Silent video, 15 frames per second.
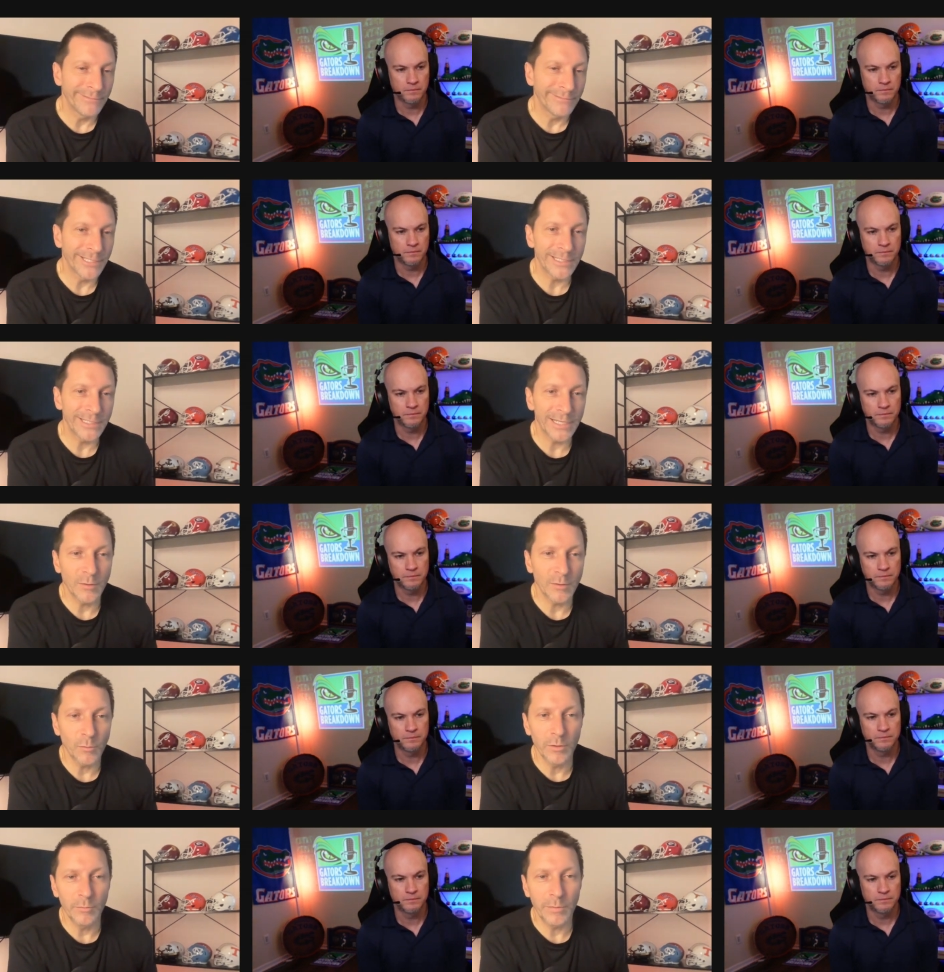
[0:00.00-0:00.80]
Speaker 1: just had
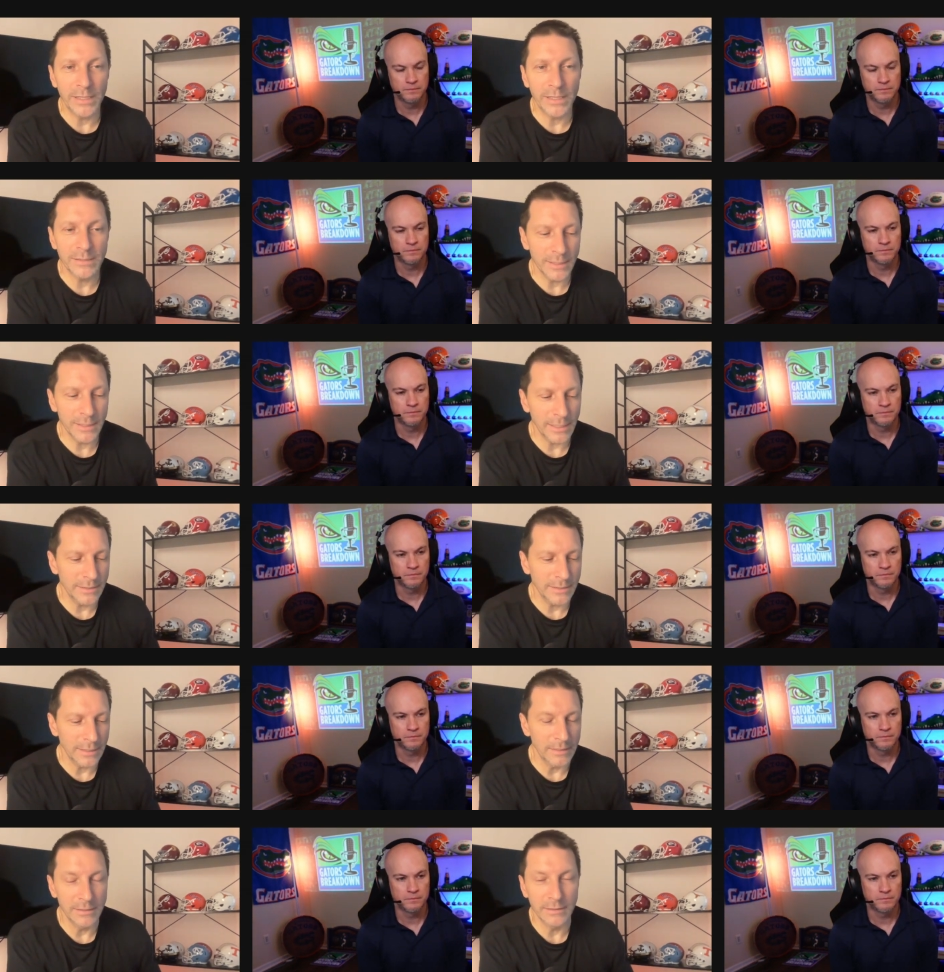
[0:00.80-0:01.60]
the one bad
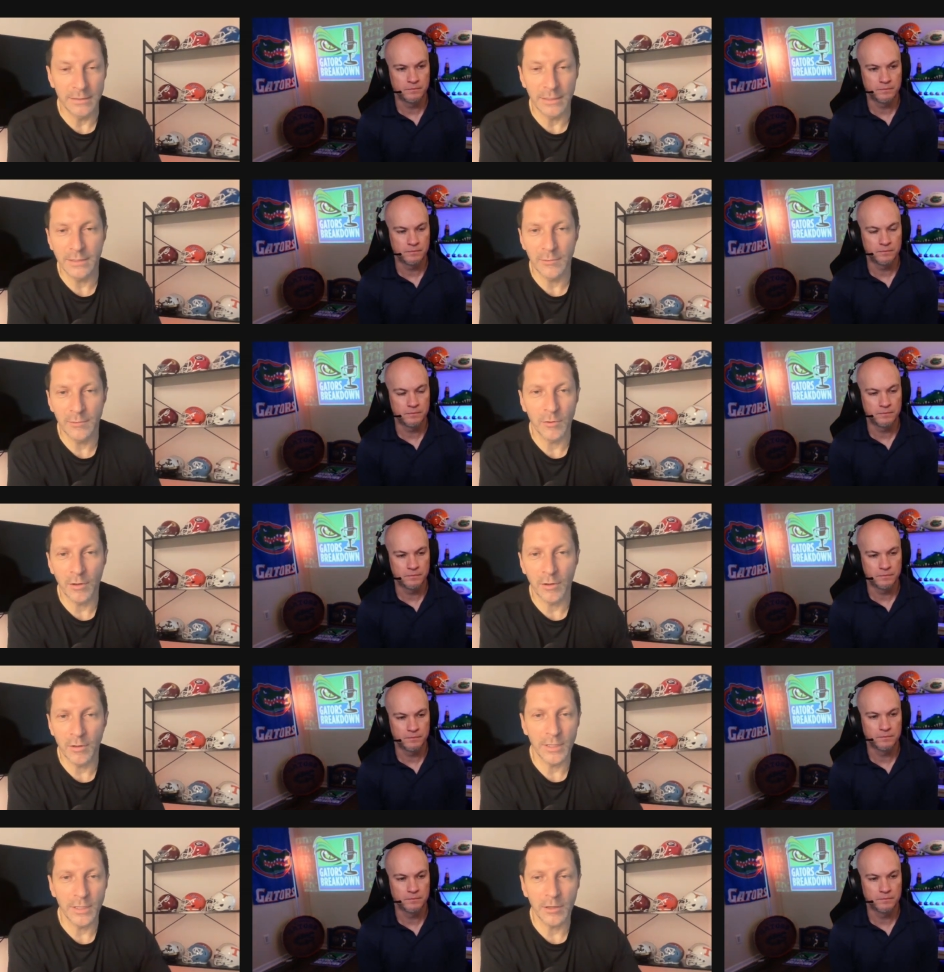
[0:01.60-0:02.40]
season. And then there were
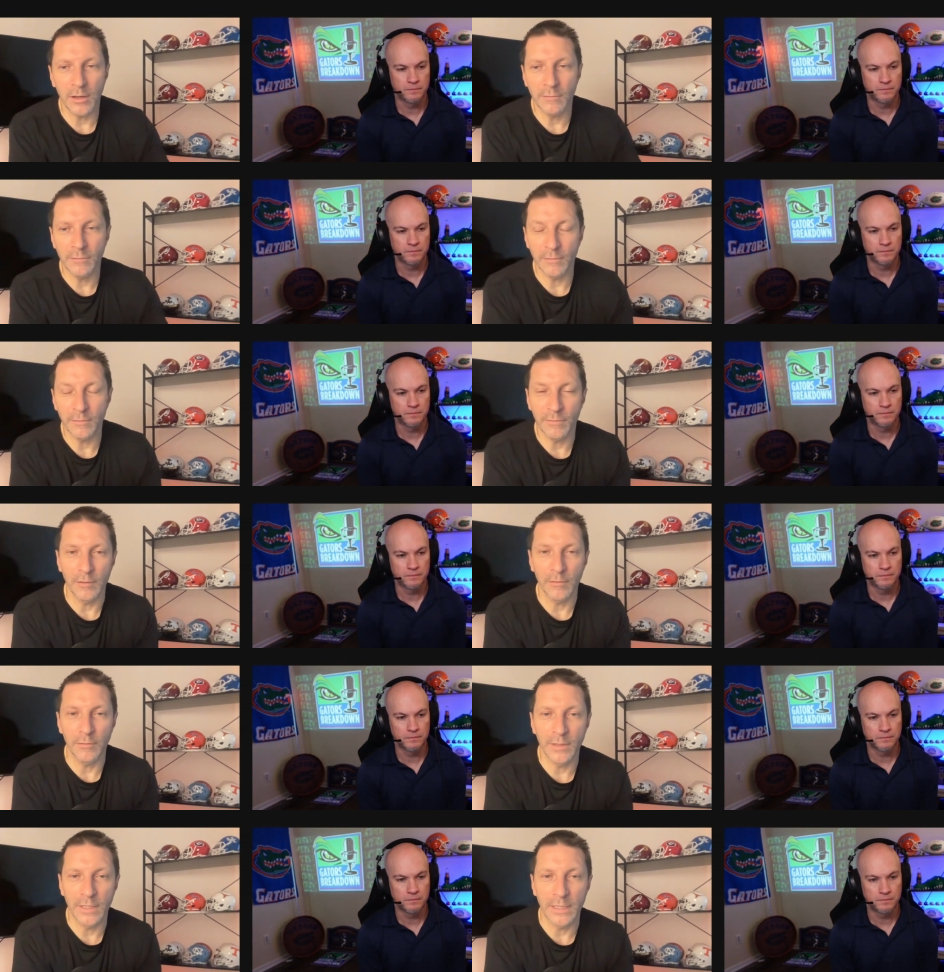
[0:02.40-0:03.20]
all the off the
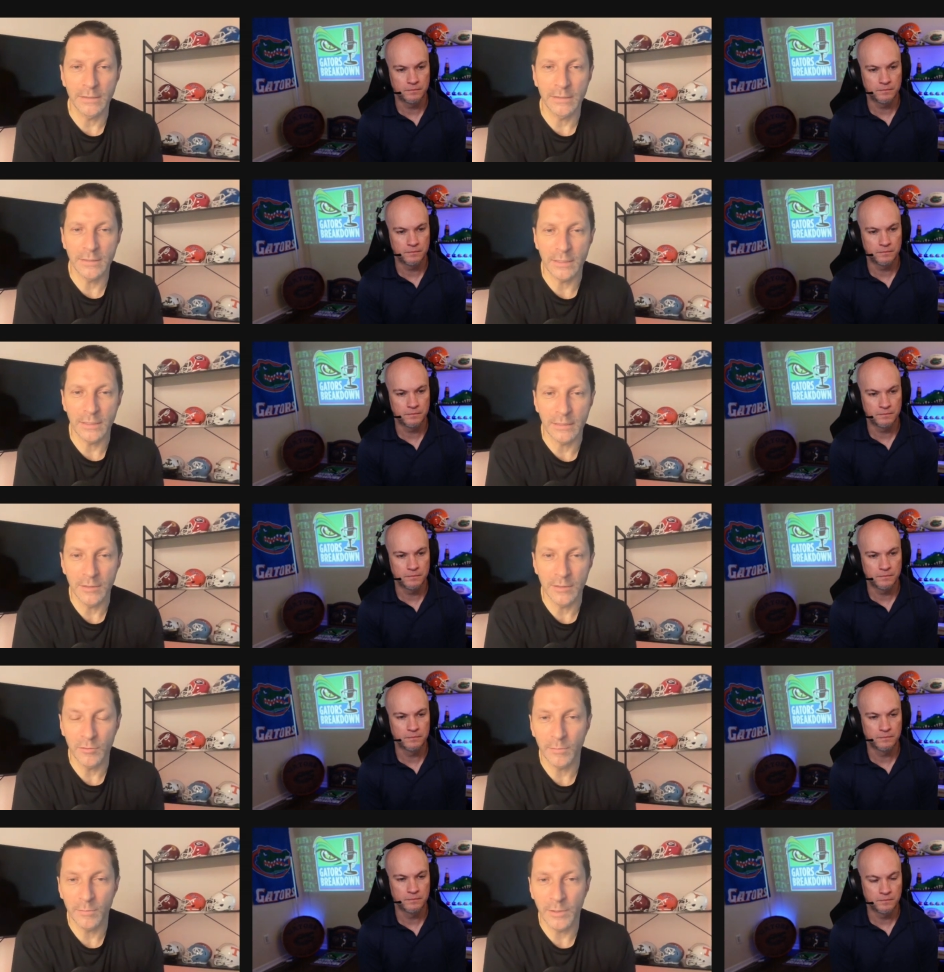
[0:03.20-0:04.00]
field things that
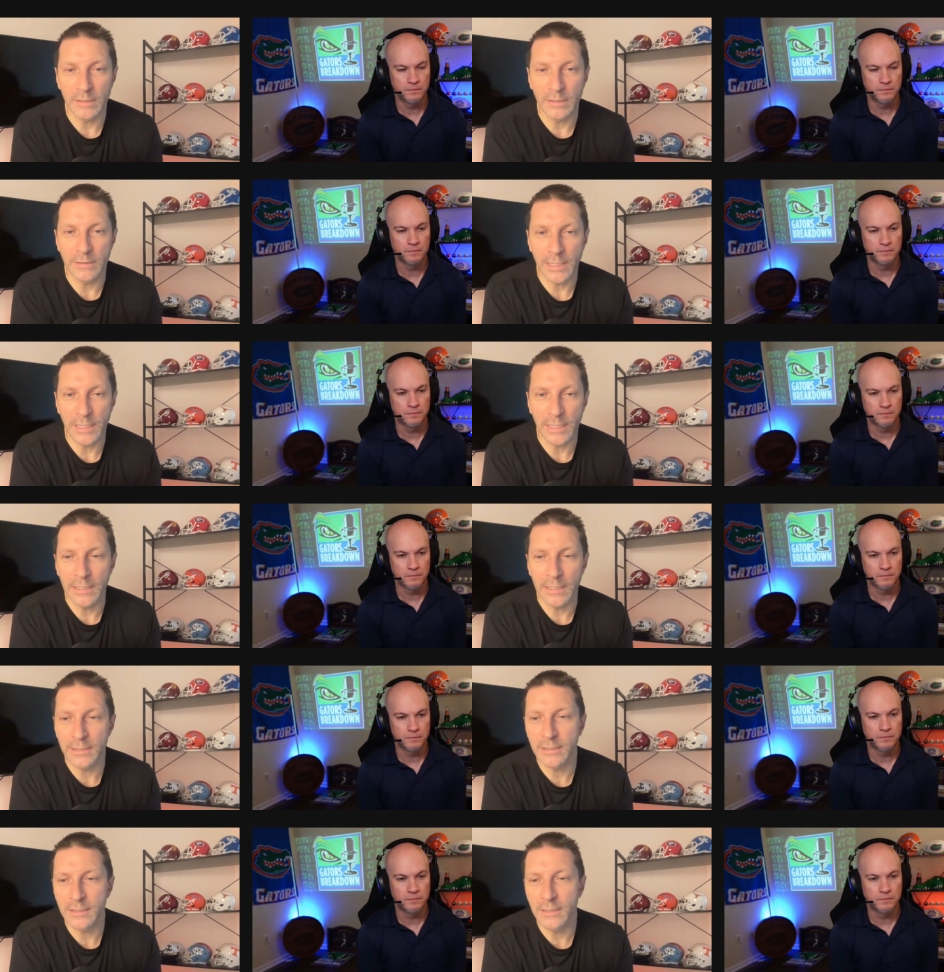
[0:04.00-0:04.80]
contributed to
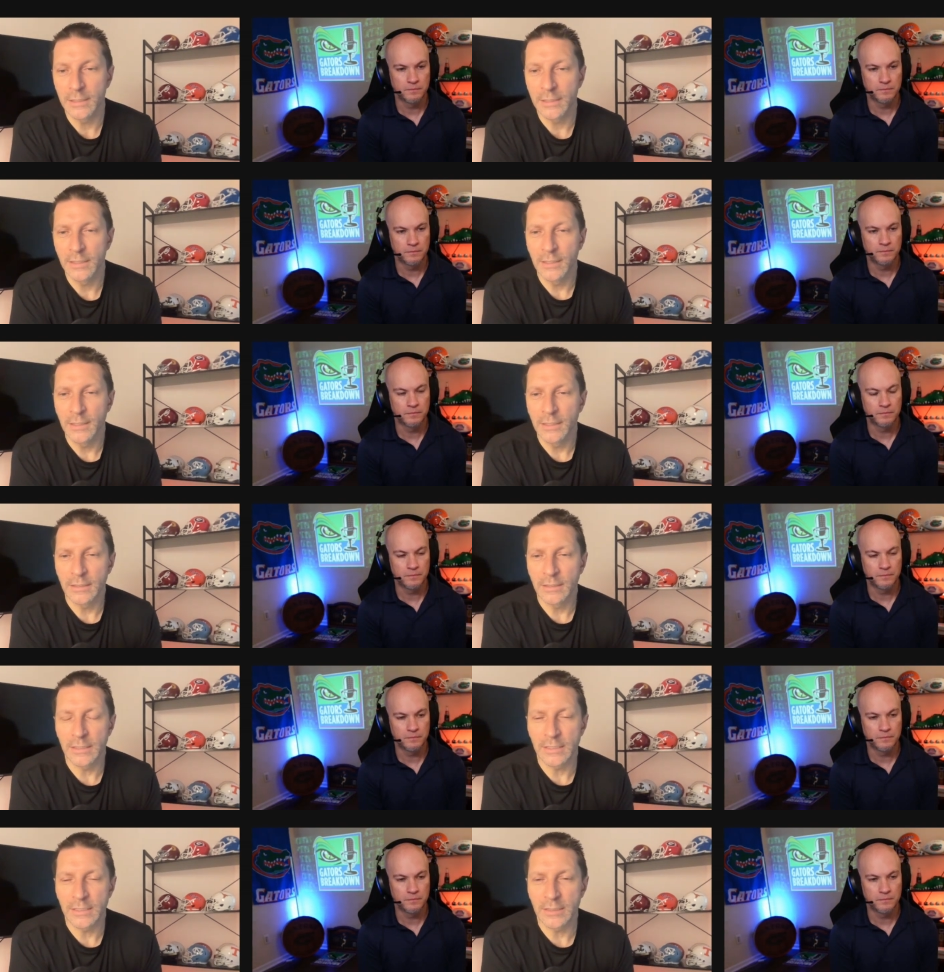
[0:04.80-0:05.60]
his
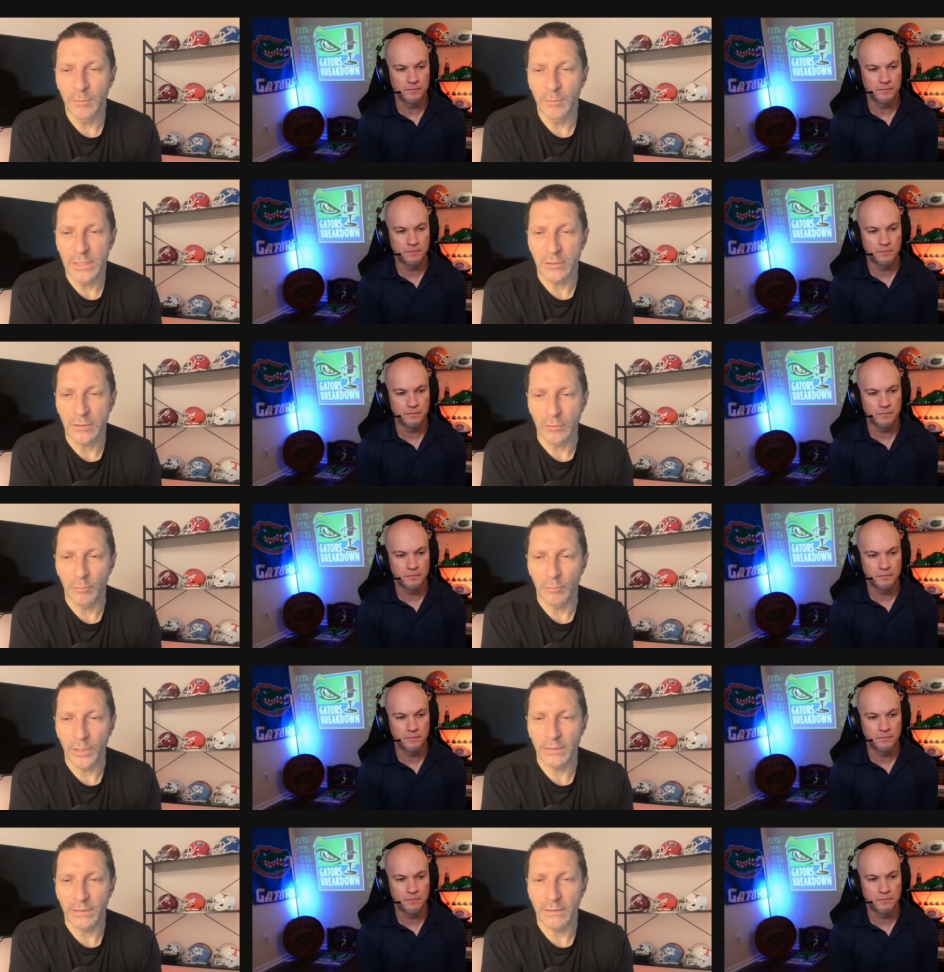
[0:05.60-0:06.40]
dismissal.
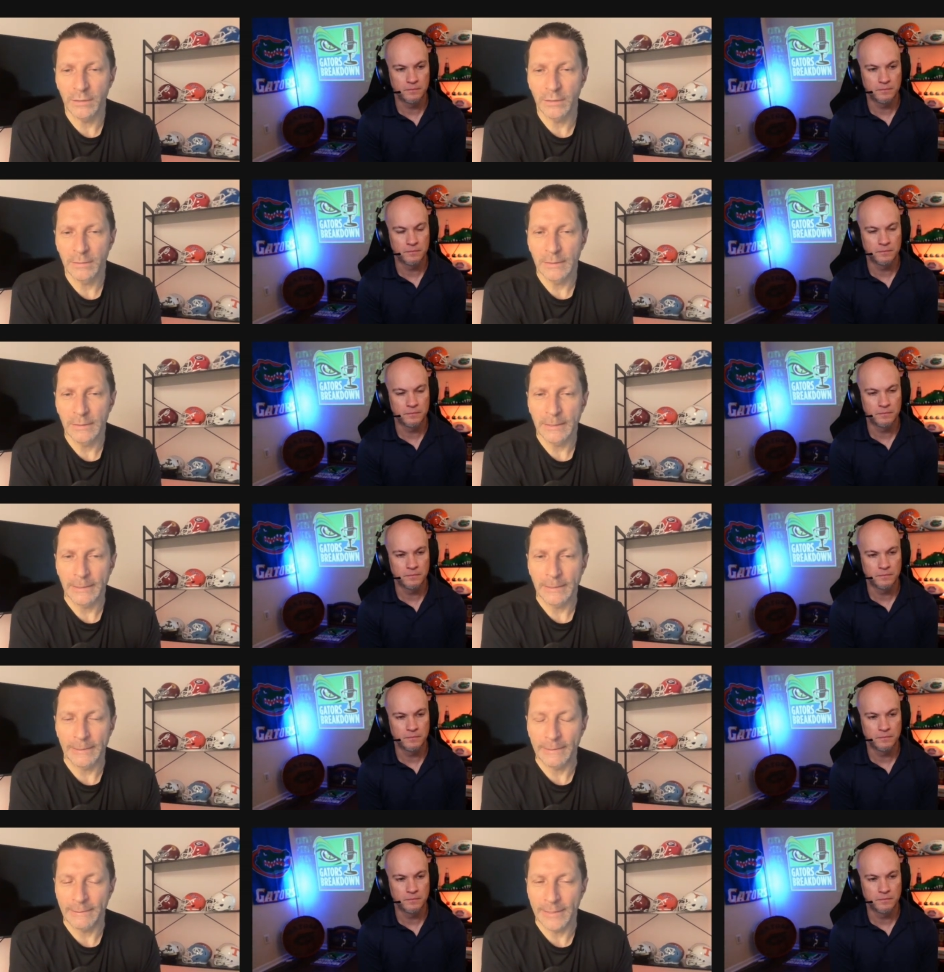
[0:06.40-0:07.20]
But
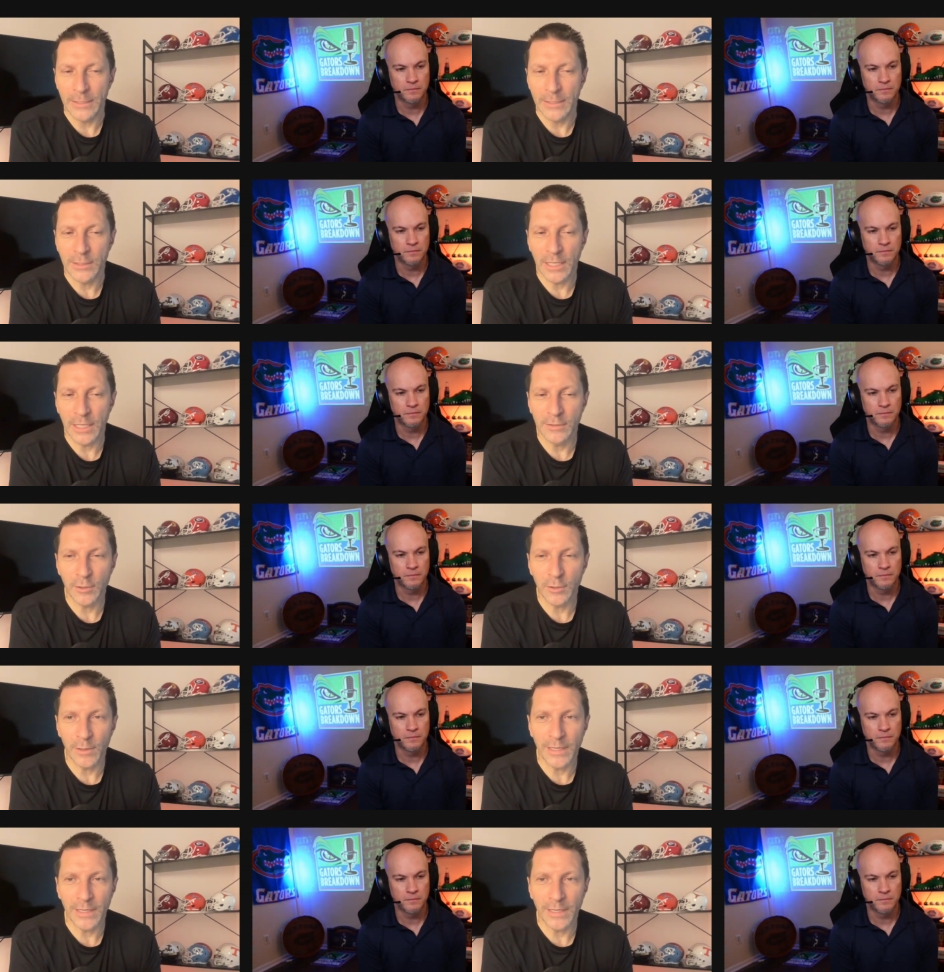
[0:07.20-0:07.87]
uh, is is there